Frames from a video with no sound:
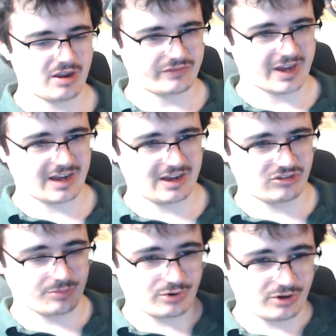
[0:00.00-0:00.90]

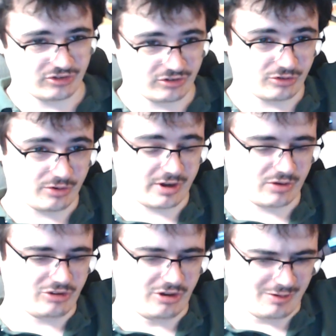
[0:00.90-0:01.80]
decades in prison, sort of
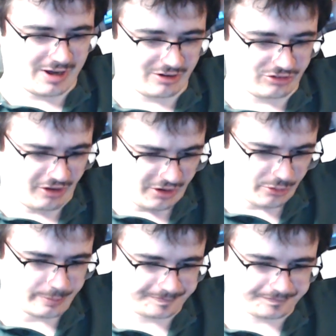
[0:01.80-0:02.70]
go to gulag
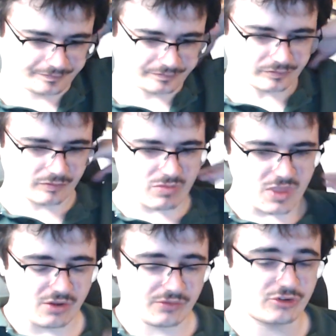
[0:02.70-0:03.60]
style,
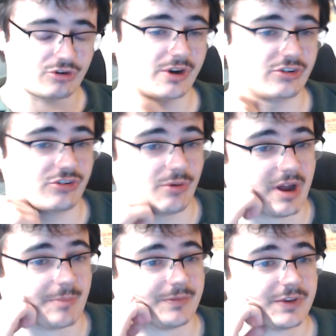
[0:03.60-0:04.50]
for trying to
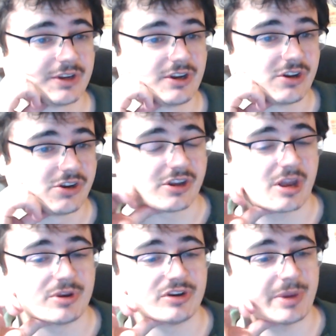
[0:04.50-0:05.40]
look
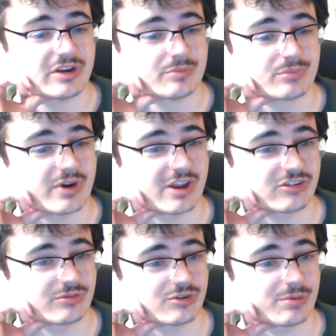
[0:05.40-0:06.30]
up independent
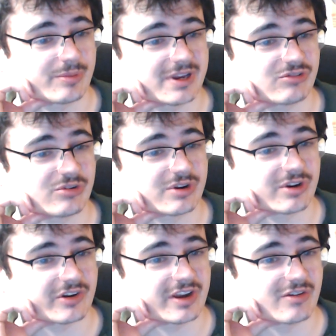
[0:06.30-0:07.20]
press, which probably gives you a good
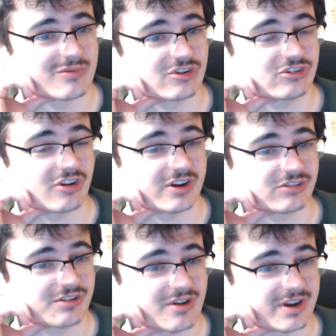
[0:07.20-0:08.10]
idea of which side
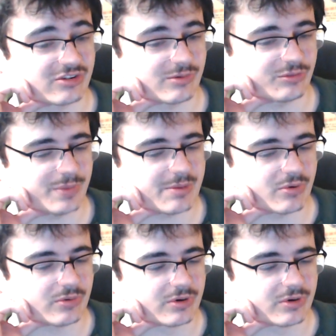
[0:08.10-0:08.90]
is lying to its people.